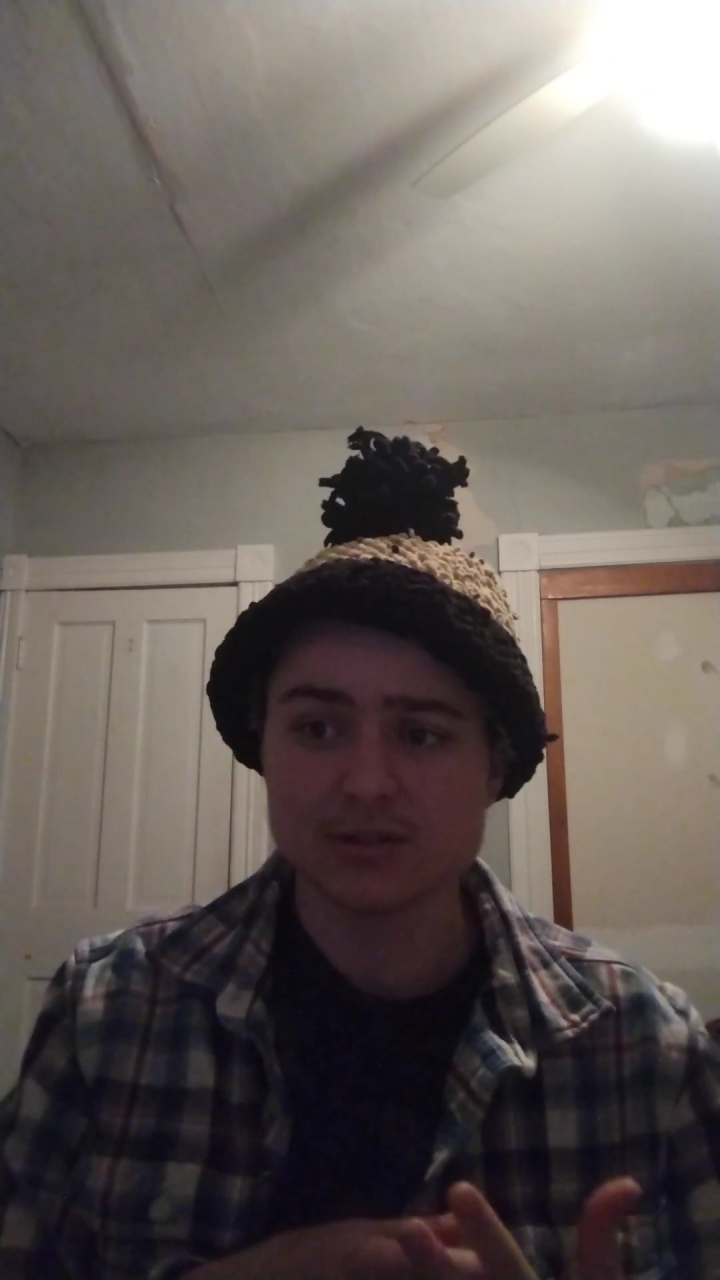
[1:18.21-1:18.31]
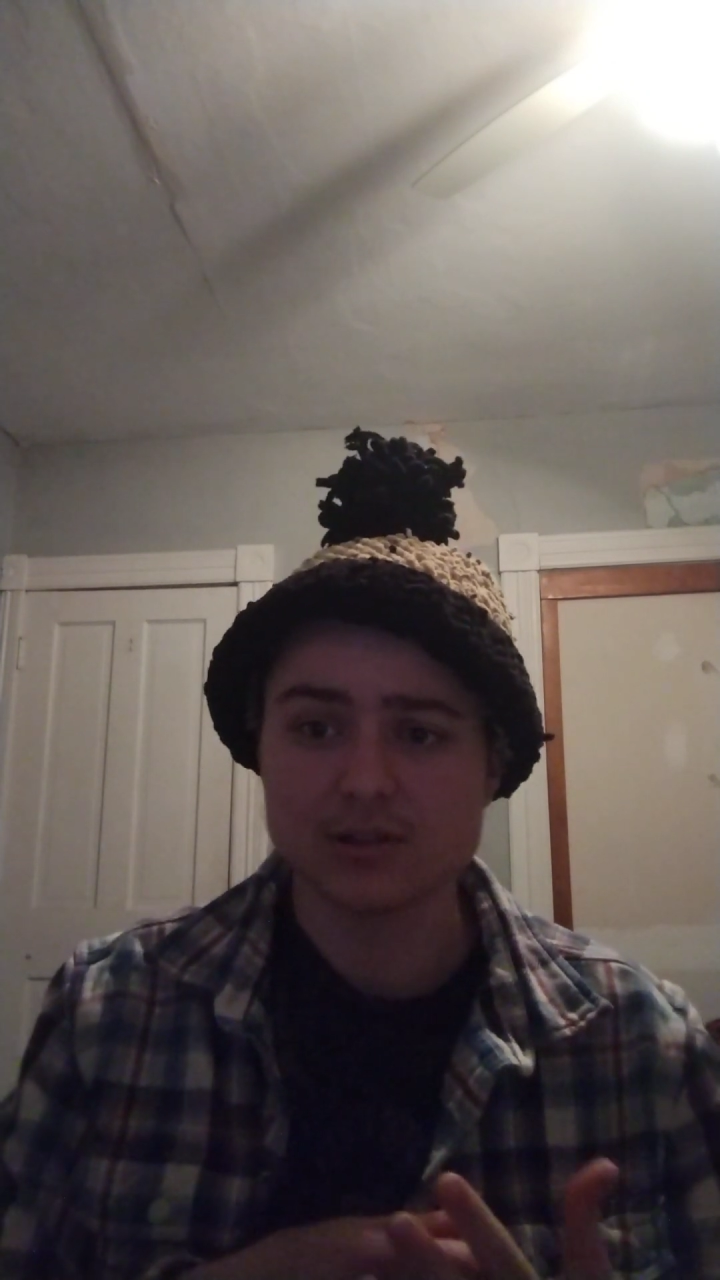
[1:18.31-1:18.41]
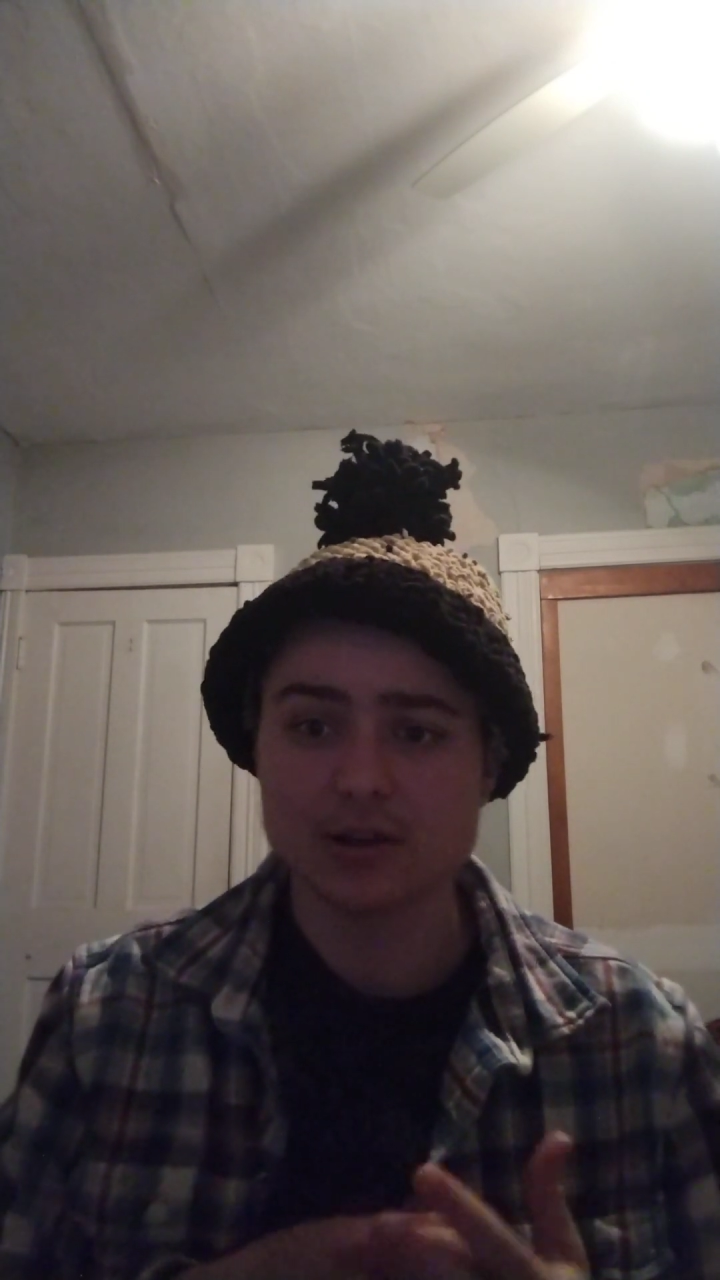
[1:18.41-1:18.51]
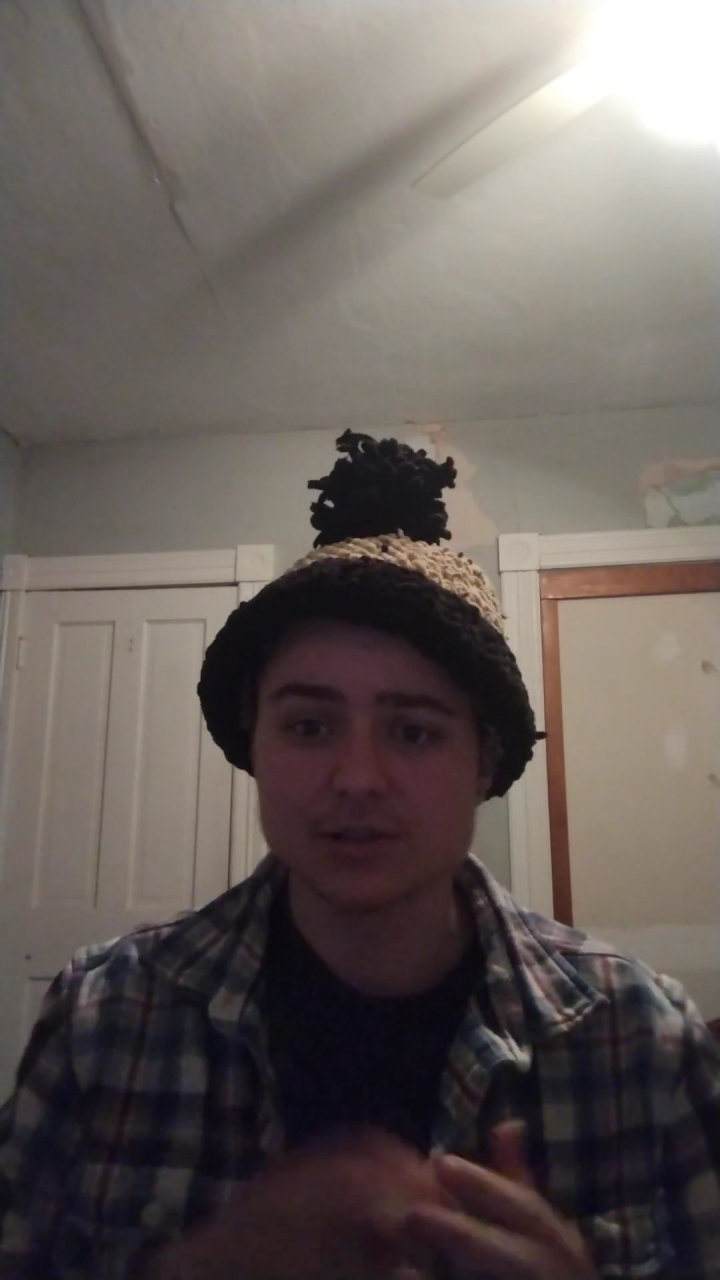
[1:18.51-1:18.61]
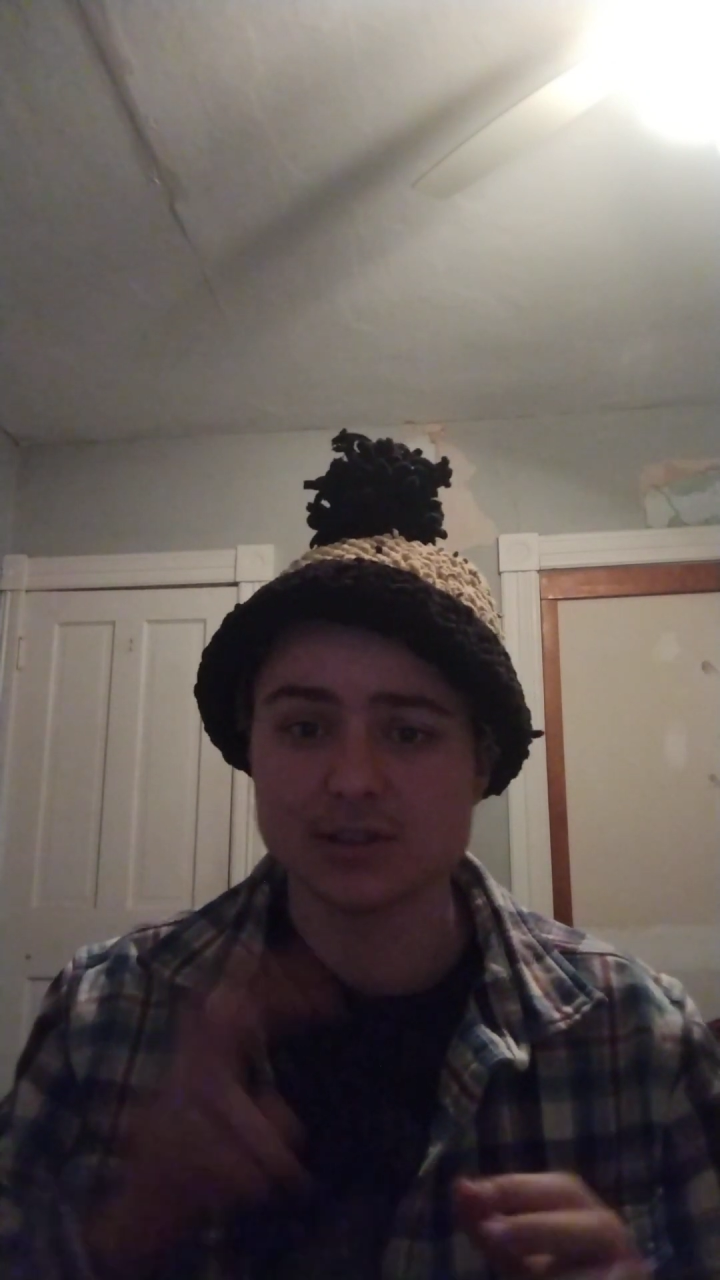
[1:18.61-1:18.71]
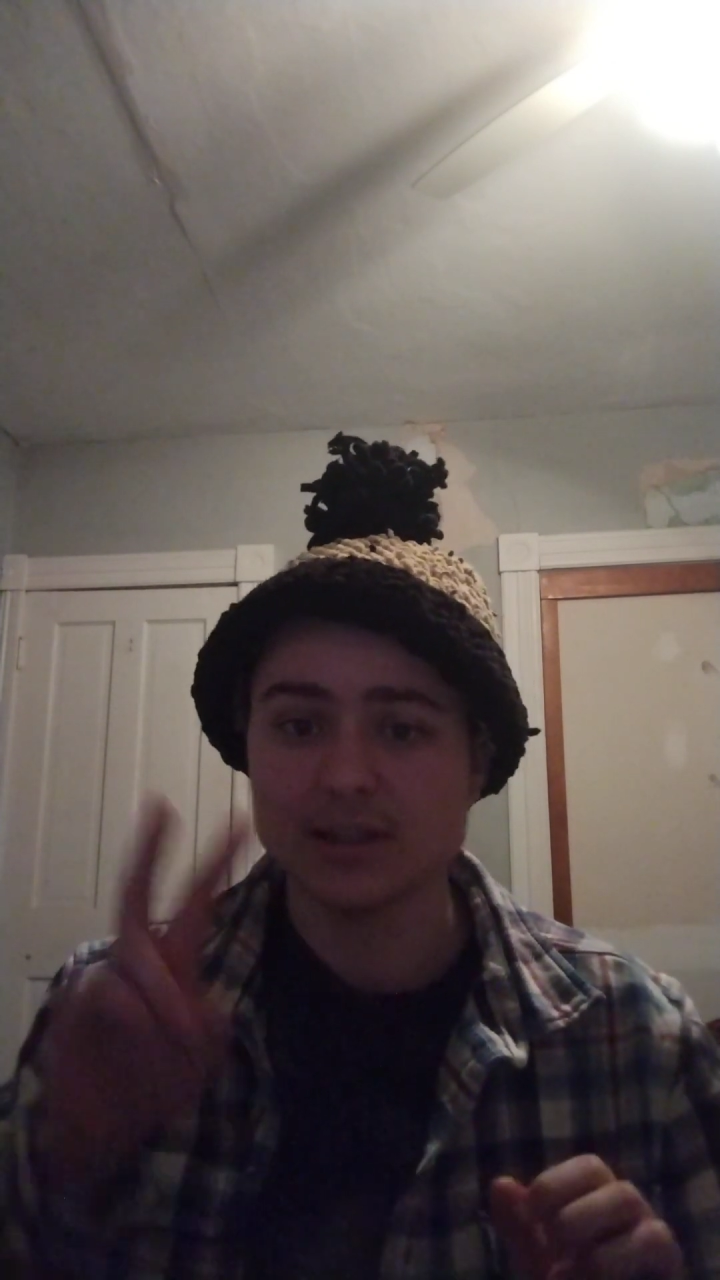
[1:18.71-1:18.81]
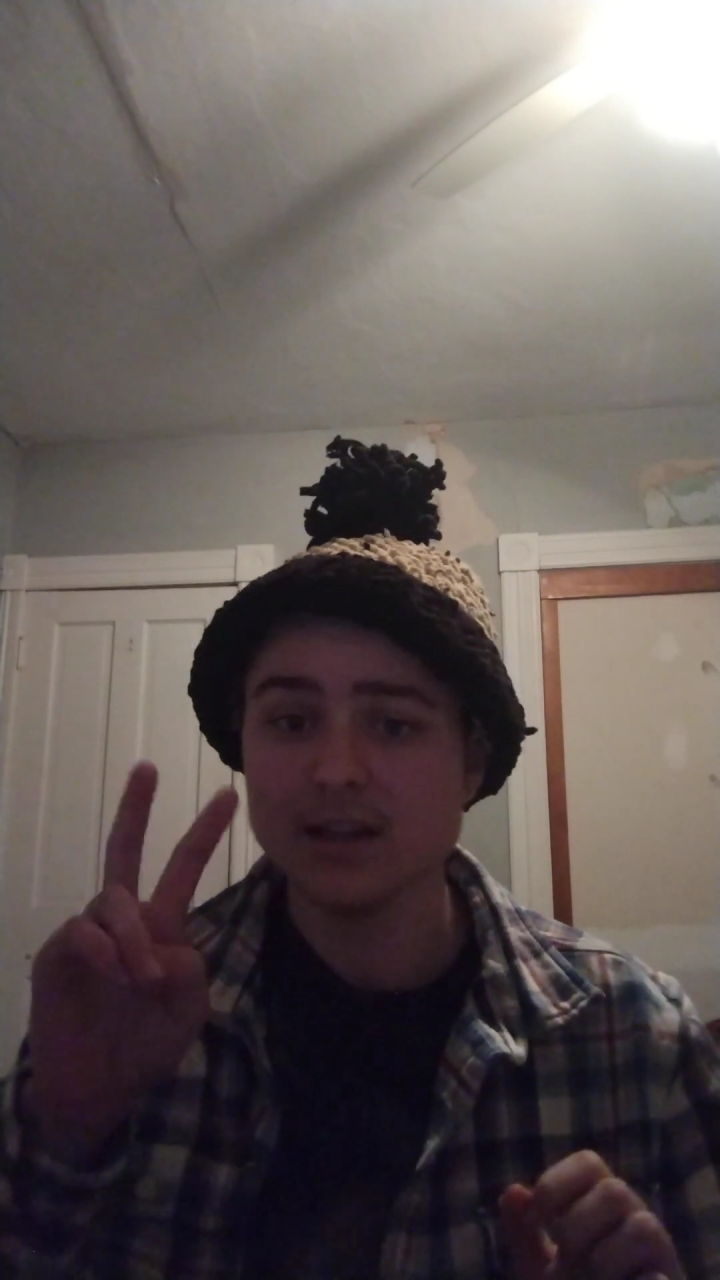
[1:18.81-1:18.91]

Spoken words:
was largely